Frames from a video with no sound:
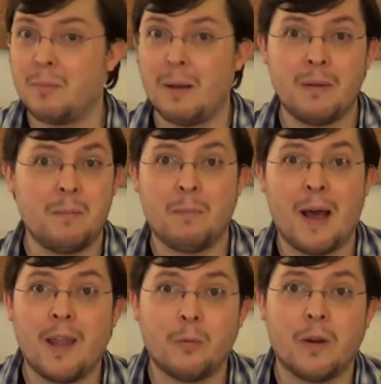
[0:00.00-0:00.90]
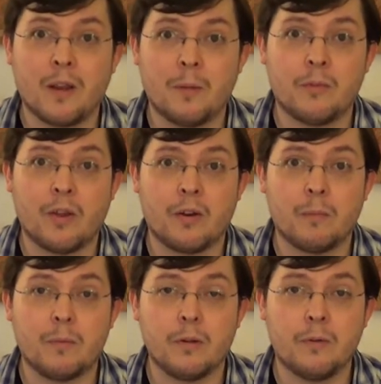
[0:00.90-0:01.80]
Probably buy it when it comes out
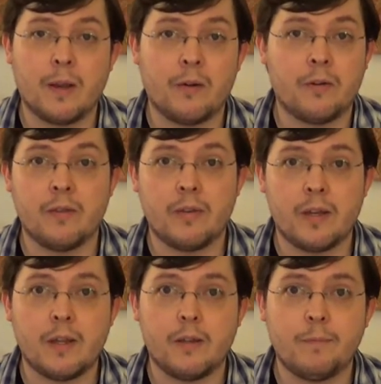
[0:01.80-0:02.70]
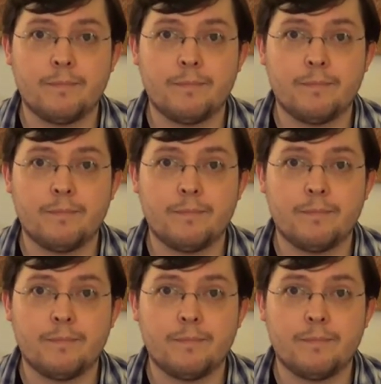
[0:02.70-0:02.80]
on Blu-ray or DVD.